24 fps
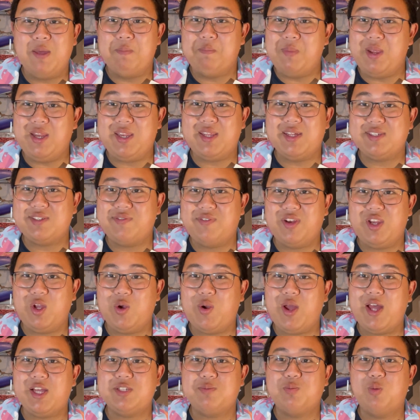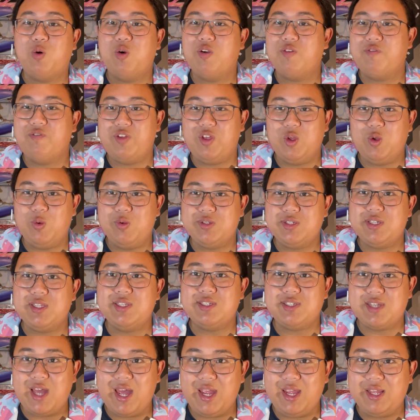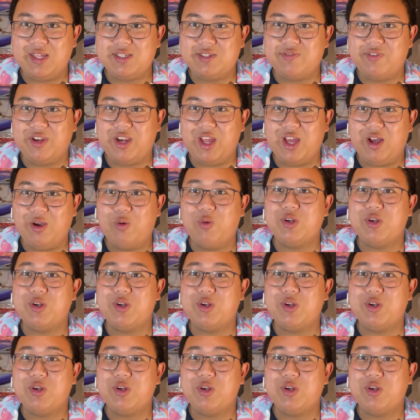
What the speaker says: Mita's video has more views than Saya's video,